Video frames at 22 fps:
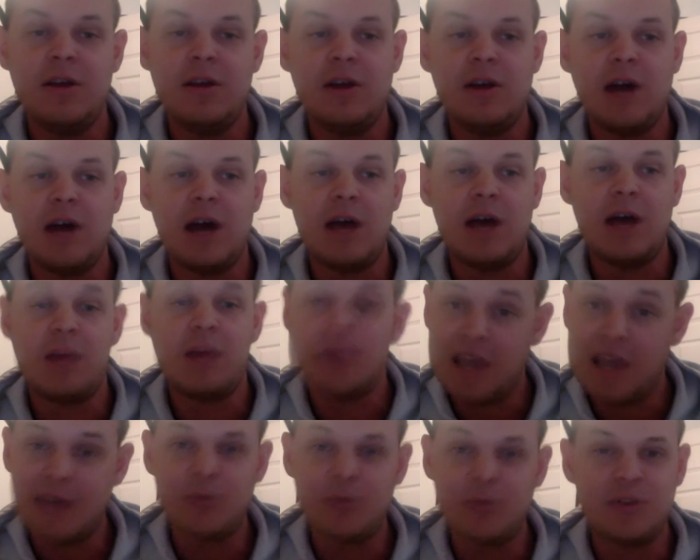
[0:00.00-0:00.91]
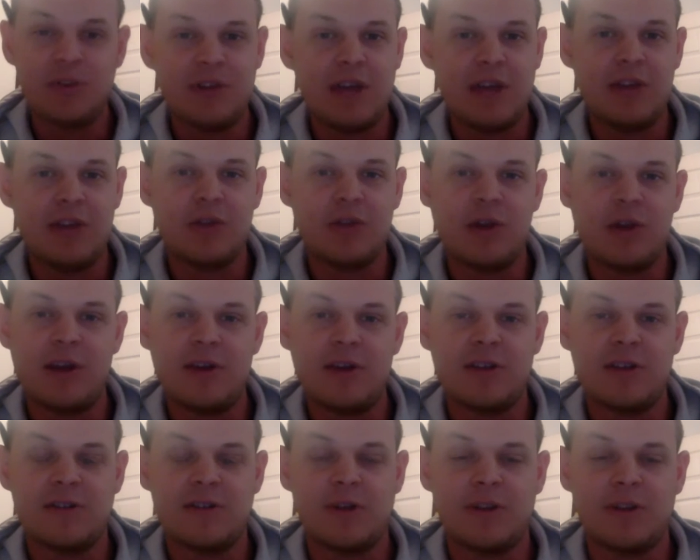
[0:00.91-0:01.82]
I began with the eighth graders.
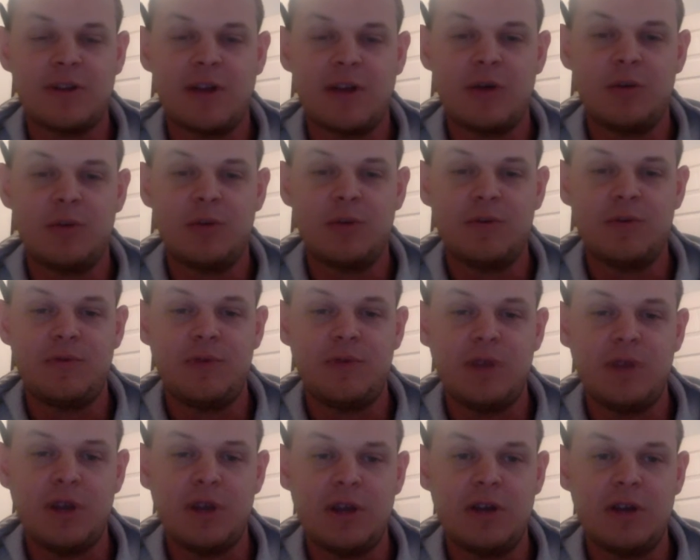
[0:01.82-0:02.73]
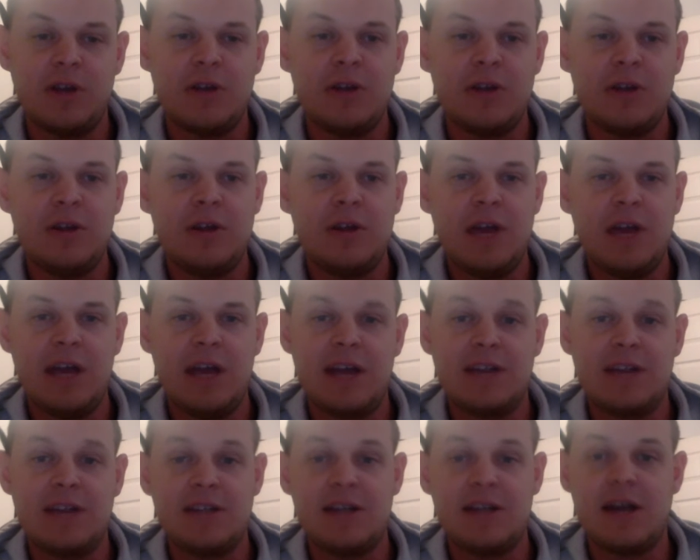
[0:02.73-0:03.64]
I thought that would be fitting. And I
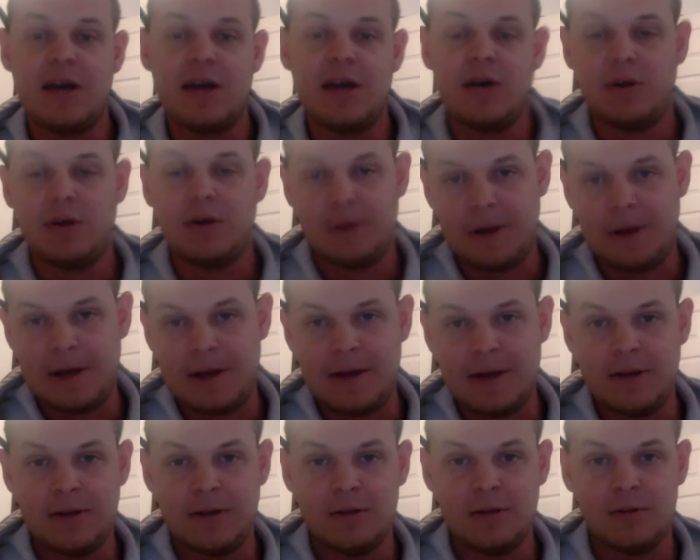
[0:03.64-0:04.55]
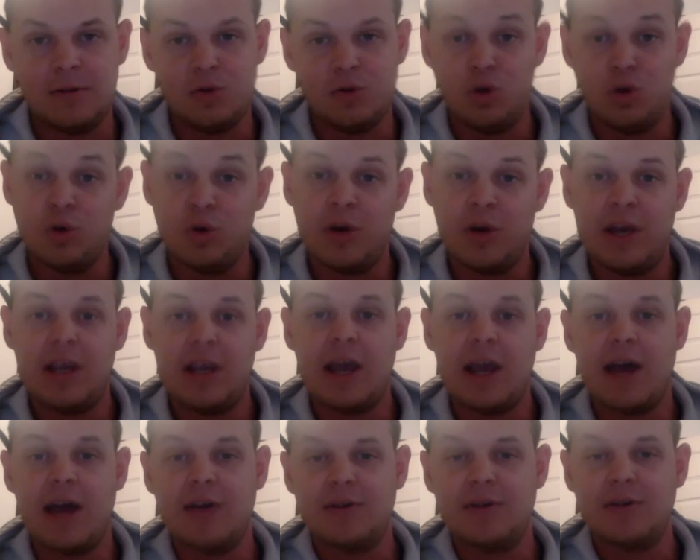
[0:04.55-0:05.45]
sent out a Google
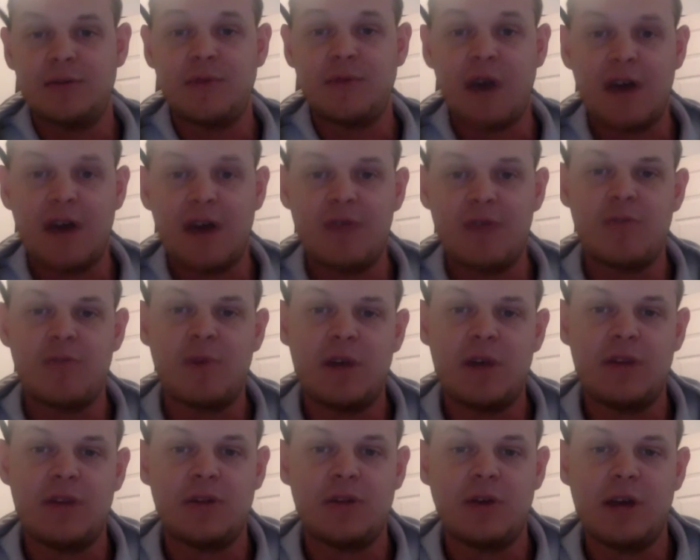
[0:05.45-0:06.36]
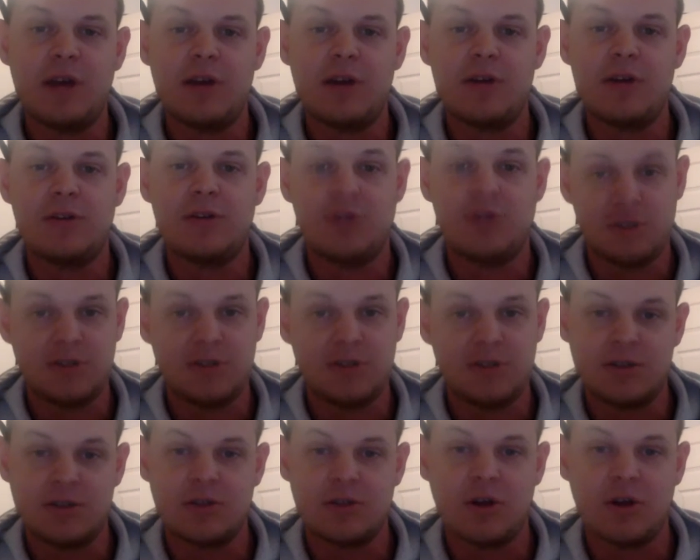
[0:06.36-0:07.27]
Hangout to five of my eighth graders just to
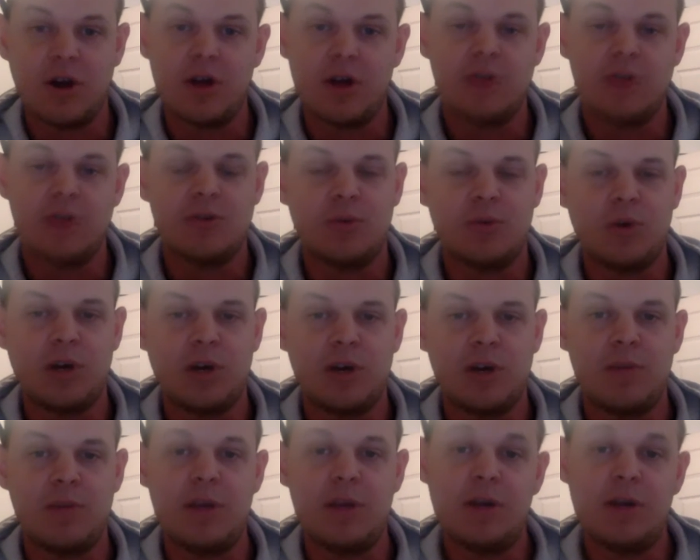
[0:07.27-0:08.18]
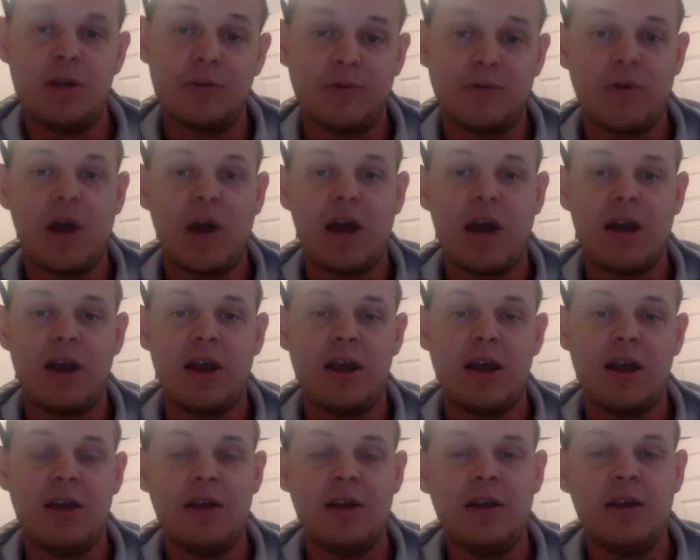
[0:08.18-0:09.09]
start. So we're going to meet on
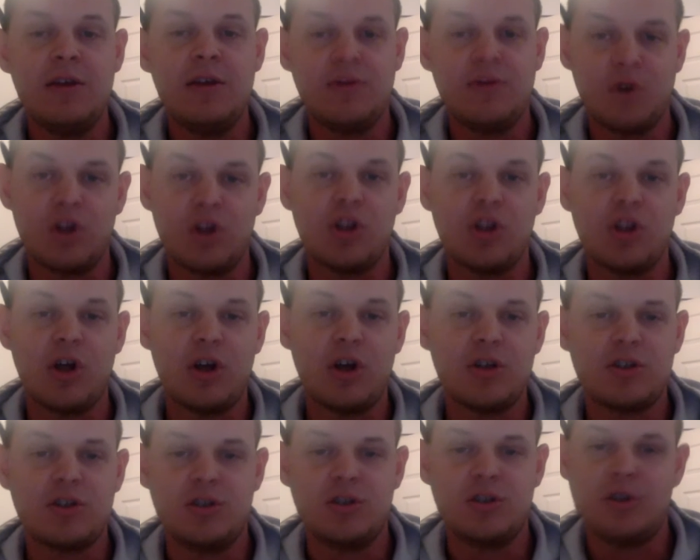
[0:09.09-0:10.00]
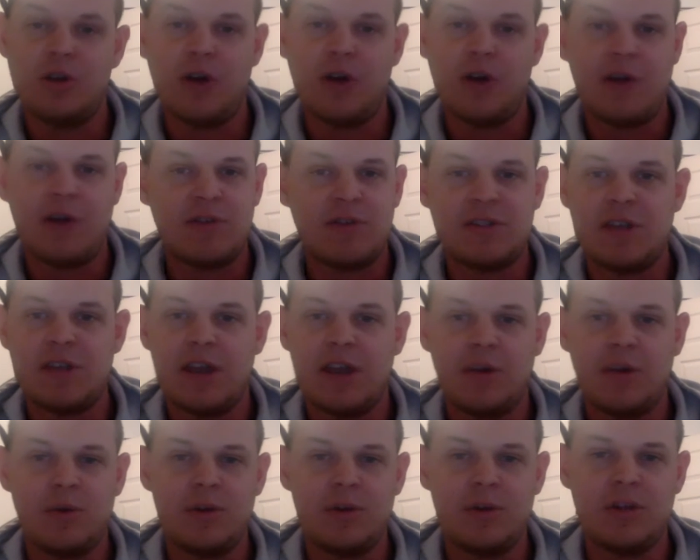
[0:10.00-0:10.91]
Friday for a lunch, you know, have a
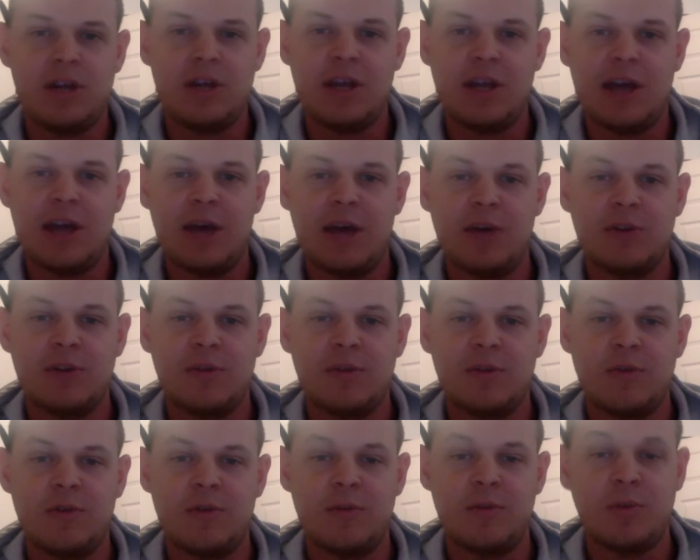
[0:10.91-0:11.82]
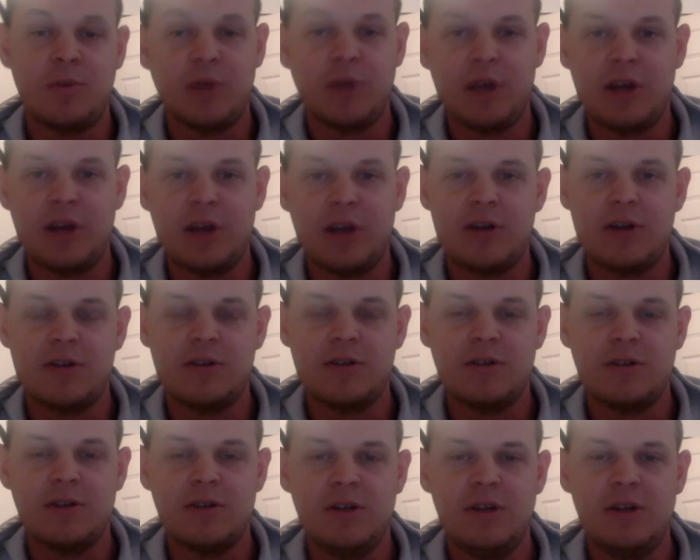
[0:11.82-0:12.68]
sandwich, hang out with some of the players.